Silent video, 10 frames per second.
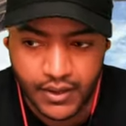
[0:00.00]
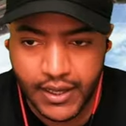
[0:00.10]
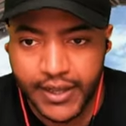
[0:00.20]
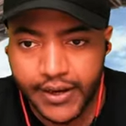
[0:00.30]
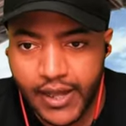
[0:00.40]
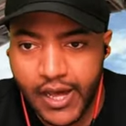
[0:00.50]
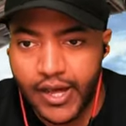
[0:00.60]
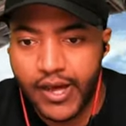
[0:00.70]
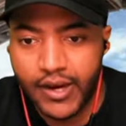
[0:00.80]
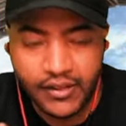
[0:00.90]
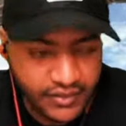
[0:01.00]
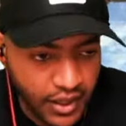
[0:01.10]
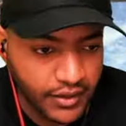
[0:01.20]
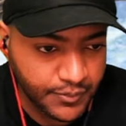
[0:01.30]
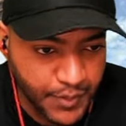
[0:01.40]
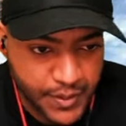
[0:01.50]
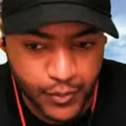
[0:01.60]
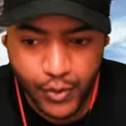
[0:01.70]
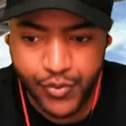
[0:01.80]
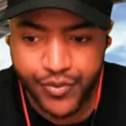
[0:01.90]
And that is it,
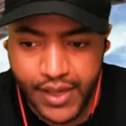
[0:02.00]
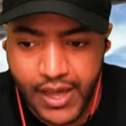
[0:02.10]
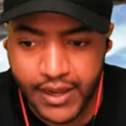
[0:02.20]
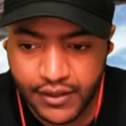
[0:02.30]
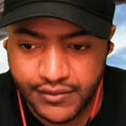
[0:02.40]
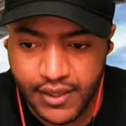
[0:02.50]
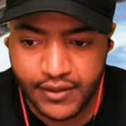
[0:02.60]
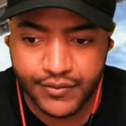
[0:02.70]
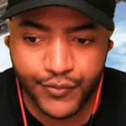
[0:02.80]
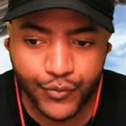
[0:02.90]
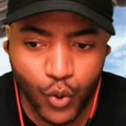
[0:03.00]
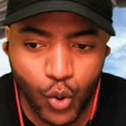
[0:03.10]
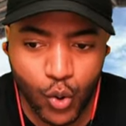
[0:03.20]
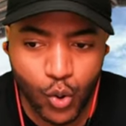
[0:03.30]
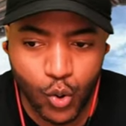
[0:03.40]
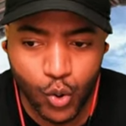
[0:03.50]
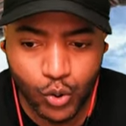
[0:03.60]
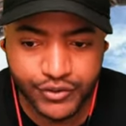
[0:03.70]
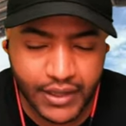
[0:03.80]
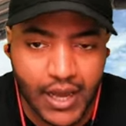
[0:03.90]
people. That is it.
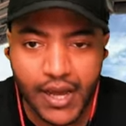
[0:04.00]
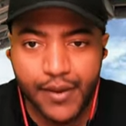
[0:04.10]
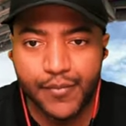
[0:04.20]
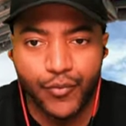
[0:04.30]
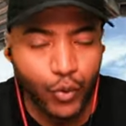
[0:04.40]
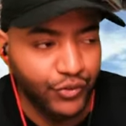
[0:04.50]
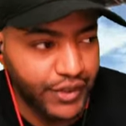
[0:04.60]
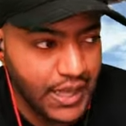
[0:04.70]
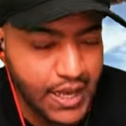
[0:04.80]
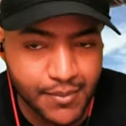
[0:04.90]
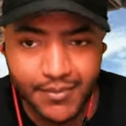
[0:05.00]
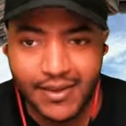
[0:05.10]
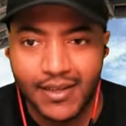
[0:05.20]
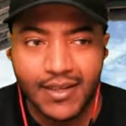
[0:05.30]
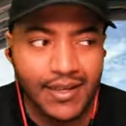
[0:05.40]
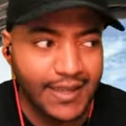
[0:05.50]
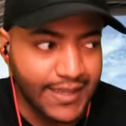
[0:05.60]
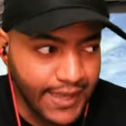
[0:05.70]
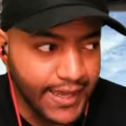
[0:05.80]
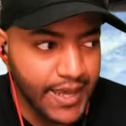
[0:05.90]
Full time.
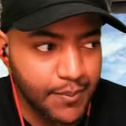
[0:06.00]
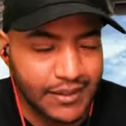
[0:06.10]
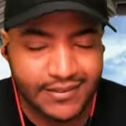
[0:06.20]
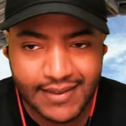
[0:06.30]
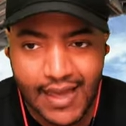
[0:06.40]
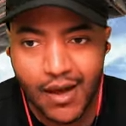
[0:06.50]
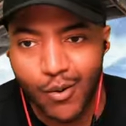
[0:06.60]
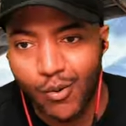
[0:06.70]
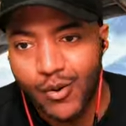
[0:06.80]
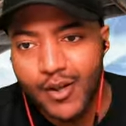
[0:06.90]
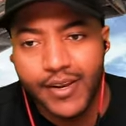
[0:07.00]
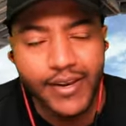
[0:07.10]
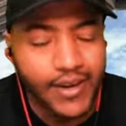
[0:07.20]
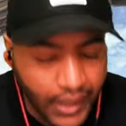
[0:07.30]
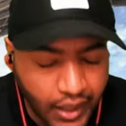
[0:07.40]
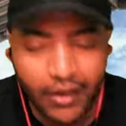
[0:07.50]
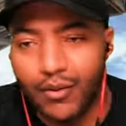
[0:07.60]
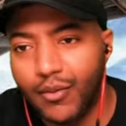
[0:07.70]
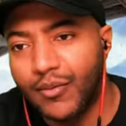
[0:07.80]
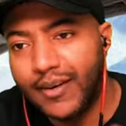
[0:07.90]
Guinea Bissau
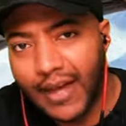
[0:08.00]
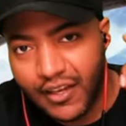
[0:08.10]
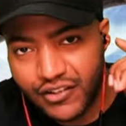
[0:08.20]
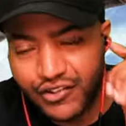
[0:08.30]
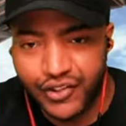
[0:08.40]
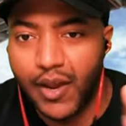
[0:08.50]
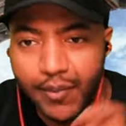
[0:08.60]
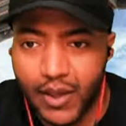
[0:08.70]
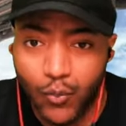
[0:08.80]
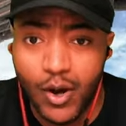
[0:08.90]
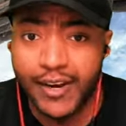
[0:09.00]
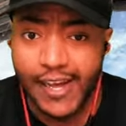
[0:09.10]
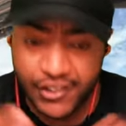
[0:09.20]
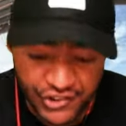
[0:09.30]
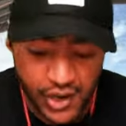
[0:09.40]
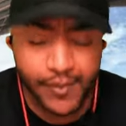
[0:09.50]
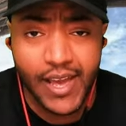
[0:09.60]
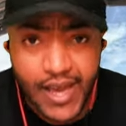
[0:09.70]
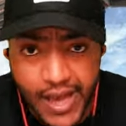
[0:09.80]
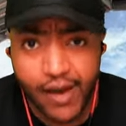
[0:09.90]
0. Nigeria 1.
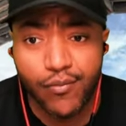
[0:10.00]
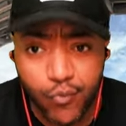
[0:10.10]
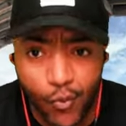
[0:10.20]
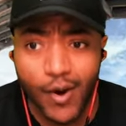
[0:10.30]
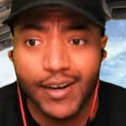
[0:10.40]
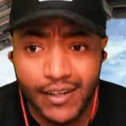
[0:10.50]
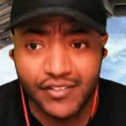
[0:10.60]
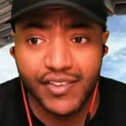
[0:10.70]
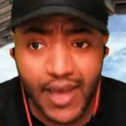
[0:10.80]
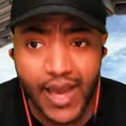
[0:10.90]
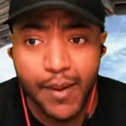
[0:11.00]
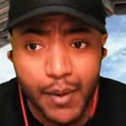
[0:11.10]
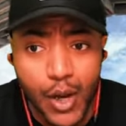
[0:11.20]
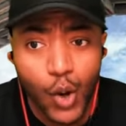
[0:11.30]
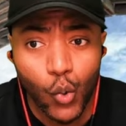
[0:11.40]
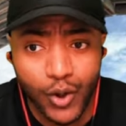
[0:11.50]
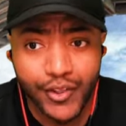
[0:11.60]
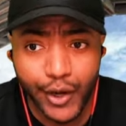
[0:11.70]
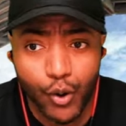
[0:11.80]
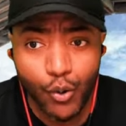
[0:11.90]
Nigeria have won this game
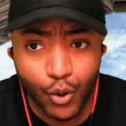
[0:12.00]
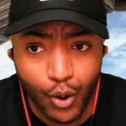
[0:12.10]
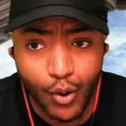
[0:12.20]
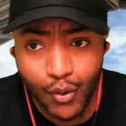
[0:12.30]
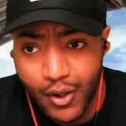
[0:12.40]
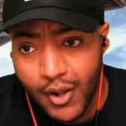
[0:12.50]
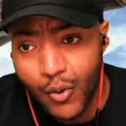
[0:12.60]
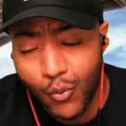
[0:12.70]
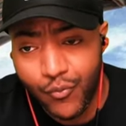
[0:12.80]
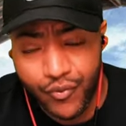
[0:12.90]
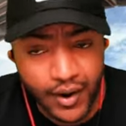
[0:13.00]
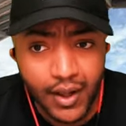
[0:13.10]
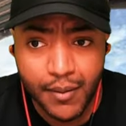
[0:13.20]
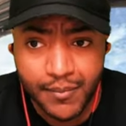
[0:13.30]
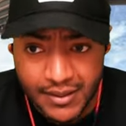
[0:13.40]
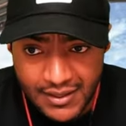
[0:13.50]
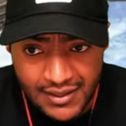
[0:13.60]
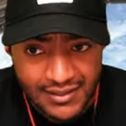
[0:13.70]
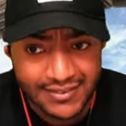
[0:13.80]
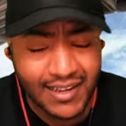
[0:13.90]
with an own goal from
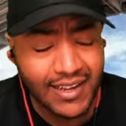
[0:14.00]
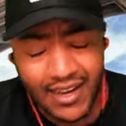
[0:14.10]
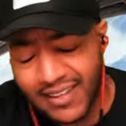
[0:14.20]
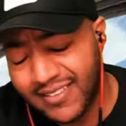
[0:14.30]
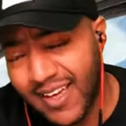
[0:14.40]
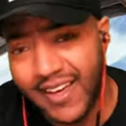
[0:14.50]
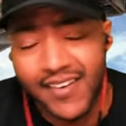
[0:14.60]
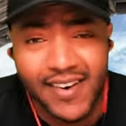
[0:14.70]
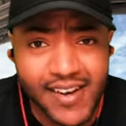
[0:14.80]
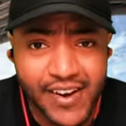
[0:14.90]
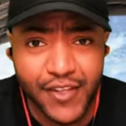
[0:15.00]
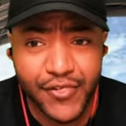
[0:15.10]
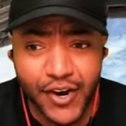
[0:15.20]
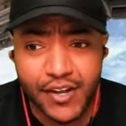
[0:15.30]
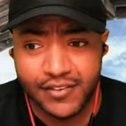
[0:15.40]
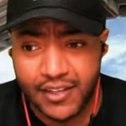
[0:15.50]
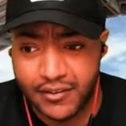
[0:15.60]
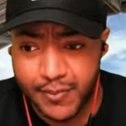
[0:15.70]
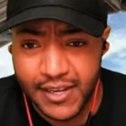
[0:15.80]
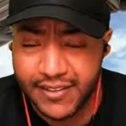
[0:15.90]
Sangate in the
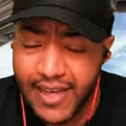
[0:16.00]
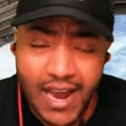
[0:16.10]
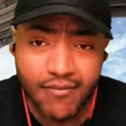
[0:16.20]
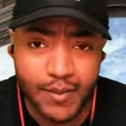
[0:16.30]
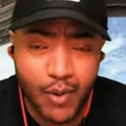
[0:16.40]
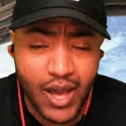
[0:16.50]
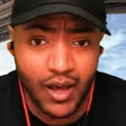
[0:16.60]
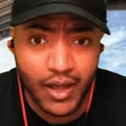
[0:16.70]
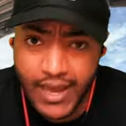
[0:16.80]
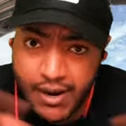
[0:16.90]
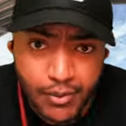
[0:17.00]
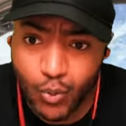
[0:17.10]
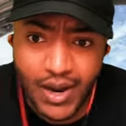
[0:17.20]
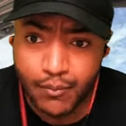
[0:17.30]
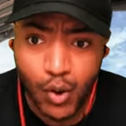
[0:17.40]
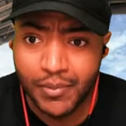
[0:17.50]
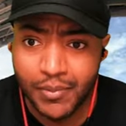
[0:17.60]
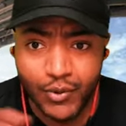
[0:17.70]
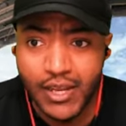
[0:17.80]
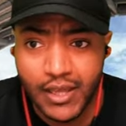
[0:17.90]
36th minute. Harry Maguire
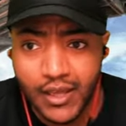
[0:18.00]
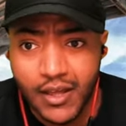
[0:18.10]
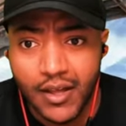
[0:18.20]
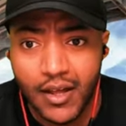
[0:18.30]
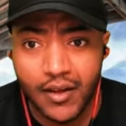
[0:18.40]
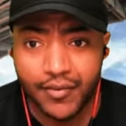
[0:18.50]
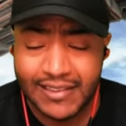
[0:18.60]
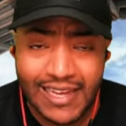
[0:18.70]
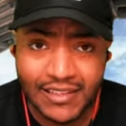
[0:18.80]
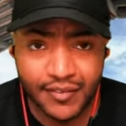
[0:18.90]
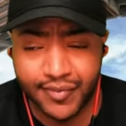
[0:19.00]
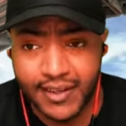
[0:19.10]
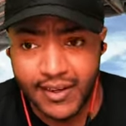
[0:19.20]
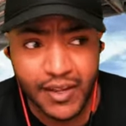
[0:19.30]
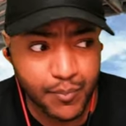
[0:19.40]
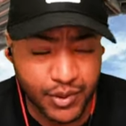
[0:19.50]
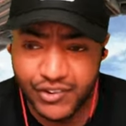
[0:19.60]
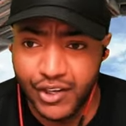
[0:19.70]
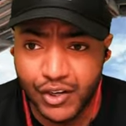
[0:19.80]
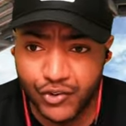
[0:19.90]
moment, really, for that defender. He
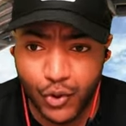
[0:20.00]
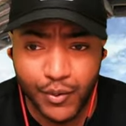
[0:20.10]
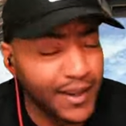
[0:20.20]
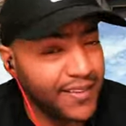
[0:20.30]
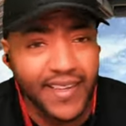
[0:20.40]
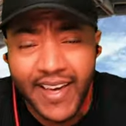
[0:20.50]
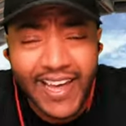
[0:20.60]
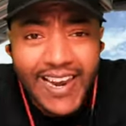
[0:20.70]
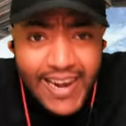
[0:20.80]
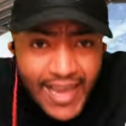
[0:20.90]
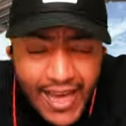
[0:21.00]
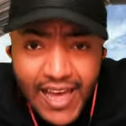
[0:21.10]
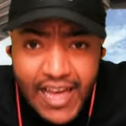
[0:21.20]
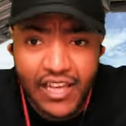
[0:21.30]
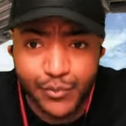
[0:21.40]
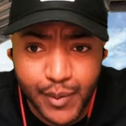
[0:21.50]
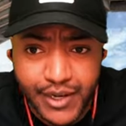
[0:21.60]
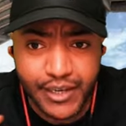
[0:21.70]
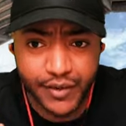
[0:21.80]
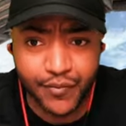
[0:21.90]
puts it in his own net, and that has been
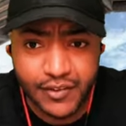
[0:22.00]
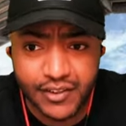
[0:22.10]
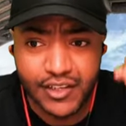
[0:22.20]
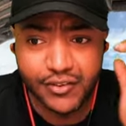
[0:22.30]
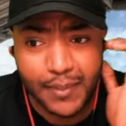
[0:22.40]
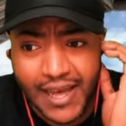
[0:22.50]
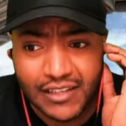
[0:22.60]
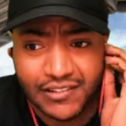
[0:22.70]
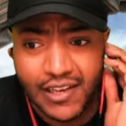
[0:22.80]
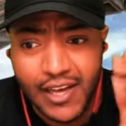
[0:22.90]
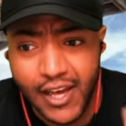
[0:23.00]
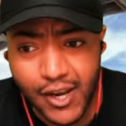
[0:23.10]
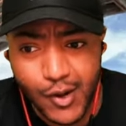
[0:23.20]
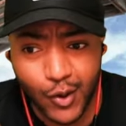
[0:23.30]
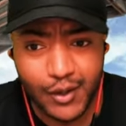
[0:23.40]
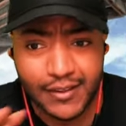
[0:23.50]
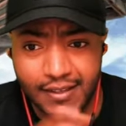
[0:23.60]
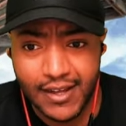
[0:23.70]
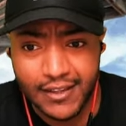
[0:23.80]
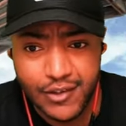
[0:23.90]
the difference in this match. And look at
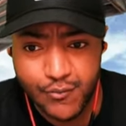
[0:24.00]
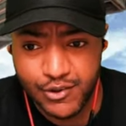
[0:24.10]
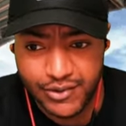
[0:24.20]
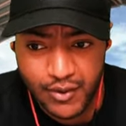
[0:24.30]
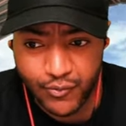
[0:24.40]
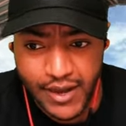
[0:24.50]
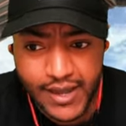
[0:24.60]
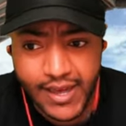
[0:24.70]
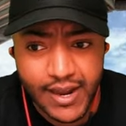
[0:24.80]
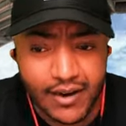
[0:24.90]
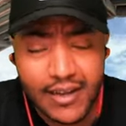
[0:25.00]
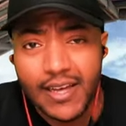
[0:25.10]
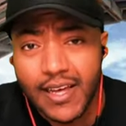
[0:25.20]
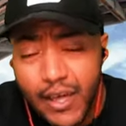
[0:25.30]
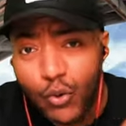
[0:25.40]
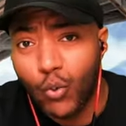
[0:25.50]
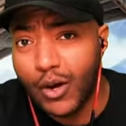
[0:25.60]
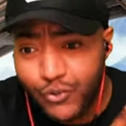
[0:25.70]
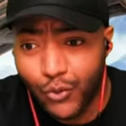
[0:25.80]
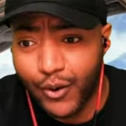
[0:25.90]
the other result right here.
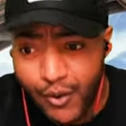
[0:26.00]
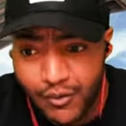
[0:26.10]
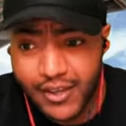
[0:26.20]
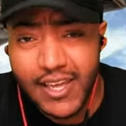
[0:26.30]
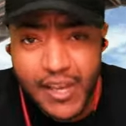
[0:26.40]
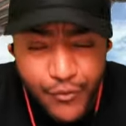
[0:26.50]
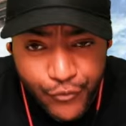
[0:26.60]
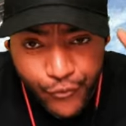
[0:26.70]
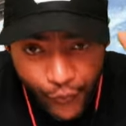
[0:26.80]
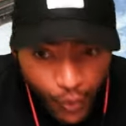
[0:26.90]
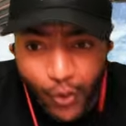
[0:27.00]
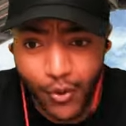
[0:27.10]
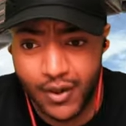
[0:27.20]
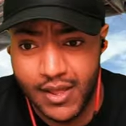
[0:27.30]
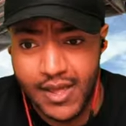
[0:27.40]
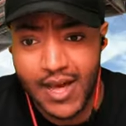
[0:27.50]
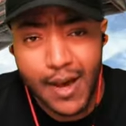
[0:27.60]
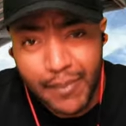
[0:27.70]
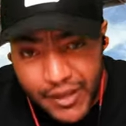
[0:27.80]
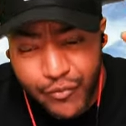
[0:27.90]
Equatorial Guinea 4.
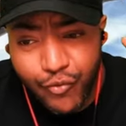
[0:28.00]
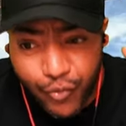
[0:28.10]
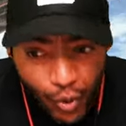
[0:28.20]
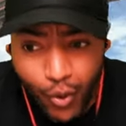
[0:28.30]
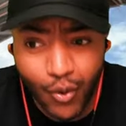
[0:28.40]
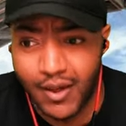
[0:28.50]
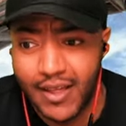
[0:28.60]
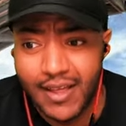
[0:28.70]
I mean, 4.